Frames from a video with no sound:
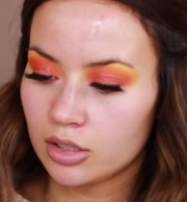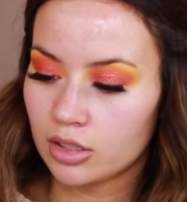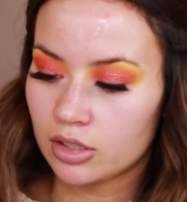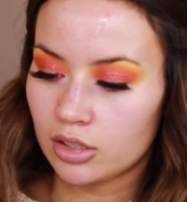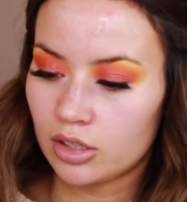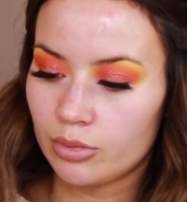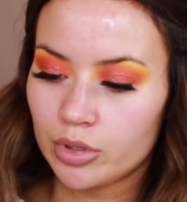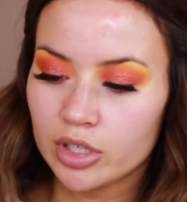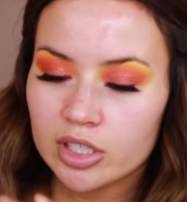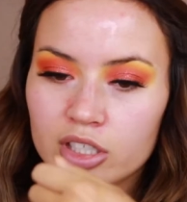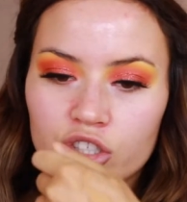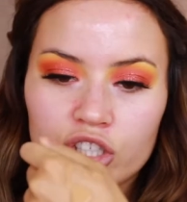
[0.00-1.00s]
So I'm
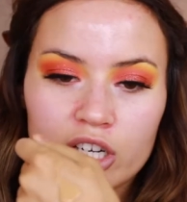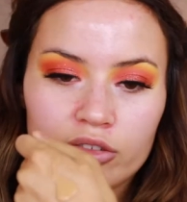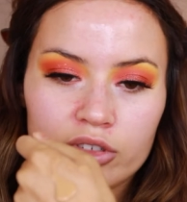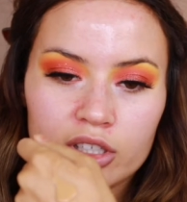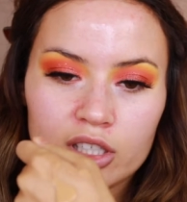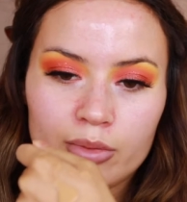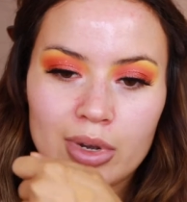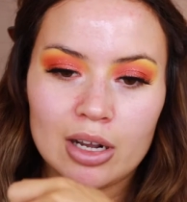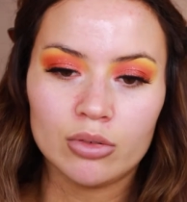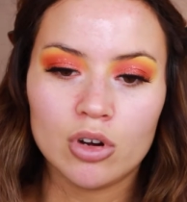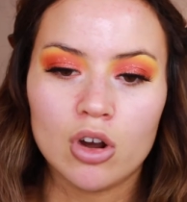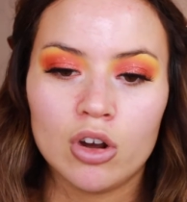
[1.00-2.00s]
putting a generous
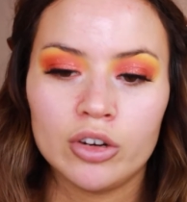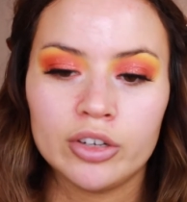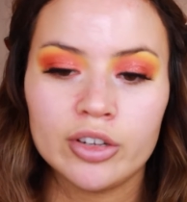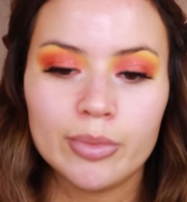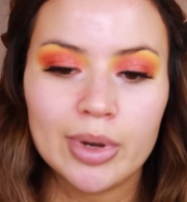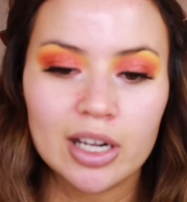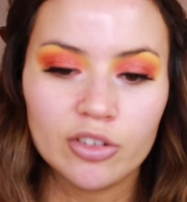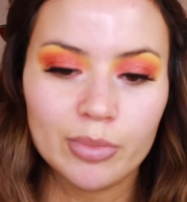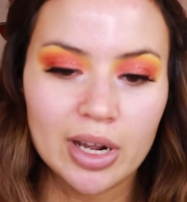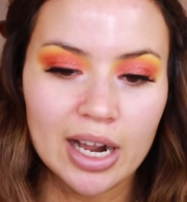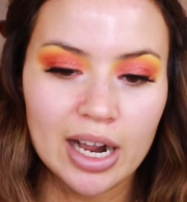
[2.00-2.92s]
amount on the back of my